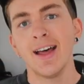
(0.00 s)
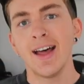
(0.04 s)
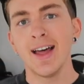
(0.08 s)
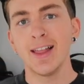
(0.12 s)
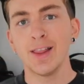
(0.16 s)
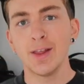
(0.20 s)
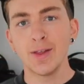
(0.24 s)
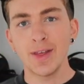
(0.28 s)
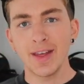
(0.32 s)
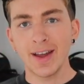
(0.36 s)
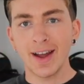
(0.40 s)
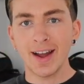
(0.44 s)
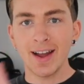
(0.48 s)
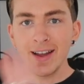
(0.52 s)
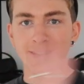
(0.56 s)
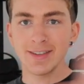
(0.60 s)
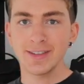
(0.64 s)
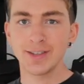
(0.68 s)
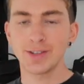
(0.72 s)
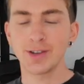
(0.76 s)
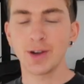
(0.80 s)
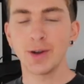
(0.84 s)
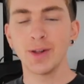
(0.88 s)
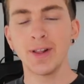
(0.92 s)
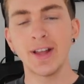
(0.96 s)
Hello there guys,
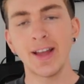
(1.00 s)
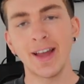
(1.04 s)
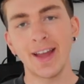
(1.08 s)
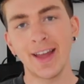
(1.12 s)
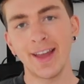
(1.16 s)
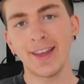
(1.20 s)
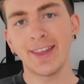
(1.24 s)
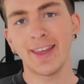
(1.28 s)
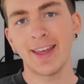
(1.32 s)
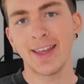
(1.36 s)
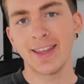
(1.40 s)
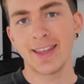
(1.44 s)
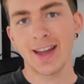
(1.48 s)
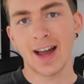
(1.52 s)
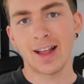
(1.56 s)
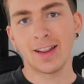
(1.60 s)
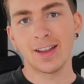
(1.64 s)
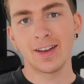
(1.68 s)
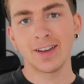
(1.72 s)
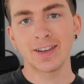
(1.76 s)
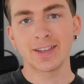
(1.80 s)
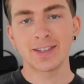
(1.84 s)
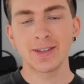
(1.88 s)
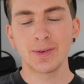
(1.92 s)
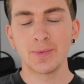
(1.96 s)
it's Joel here, aka
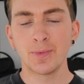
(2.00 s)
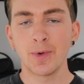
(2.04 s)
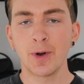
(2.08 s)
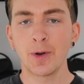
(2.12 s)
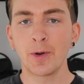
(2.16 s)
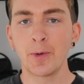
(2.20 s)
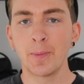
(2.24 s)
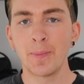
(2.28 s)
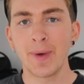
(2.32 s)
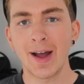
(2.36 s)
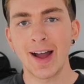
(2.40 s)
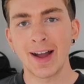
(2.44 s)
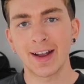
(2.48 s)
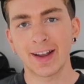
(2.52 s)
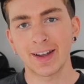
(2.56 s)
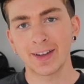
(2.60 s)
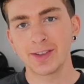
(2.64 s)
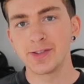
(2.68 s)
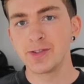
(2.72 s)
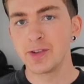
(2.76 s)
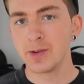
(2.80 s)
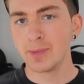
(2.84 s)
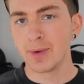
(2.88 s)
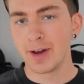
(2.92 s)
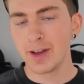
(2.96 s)
Galax, and welcome
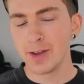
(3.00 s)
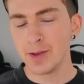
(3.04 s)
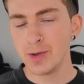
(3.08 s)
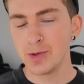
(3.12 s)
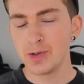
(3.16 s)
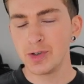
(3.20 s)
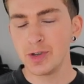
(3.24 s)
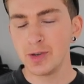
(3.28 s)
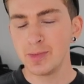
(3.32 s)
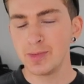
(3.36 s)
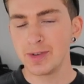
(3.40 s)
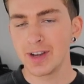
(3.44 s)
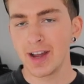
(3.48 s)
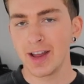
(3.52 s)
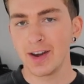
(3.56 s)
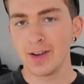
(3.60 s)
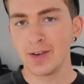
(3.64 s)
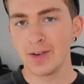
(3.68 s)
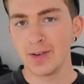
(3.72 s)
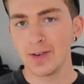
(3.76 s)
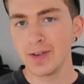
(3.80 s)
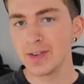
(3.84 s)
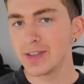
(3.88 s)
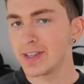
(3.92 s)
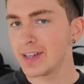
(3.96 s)
back to my YouTube
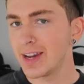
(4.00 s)
channel.